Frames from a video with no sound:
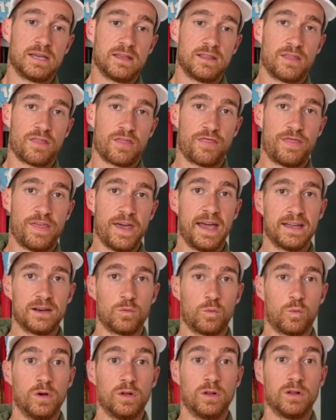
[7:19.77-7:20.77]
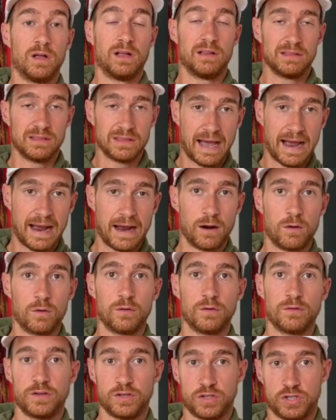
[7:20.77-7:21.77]
that will
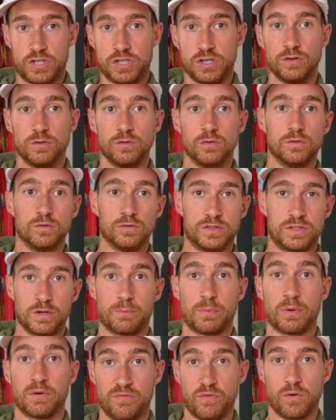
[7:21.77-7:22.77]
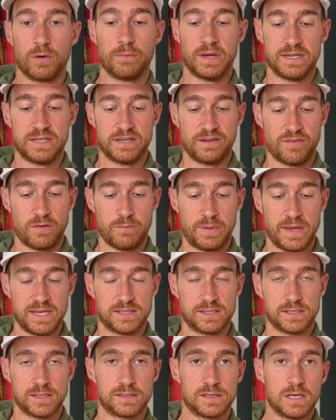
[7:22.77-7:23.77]
allow the shoe to perform at different
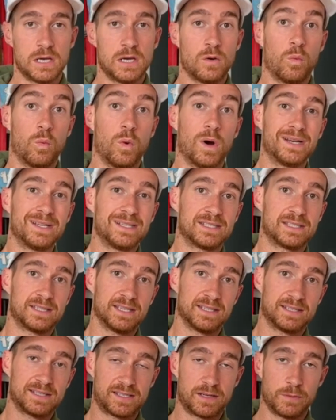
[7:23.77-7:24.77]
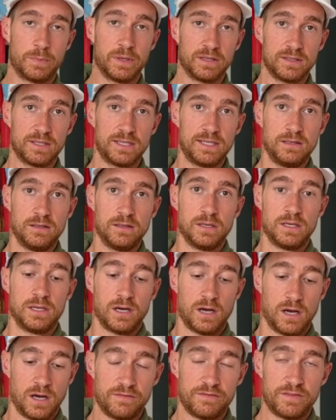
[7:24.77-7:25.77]
paces. One is the stability
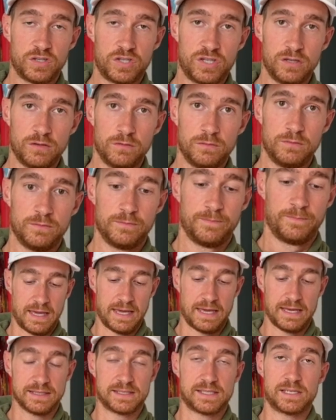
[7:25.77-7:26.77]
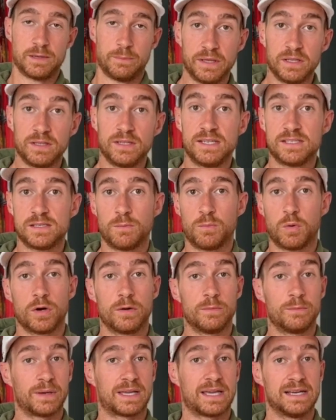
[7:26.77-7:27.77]
of the shoe, and stability is
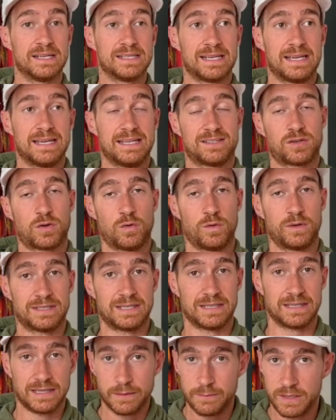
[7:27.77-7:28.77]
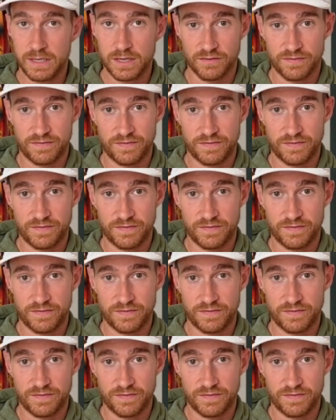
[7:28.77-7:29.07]
important because it's going to limit your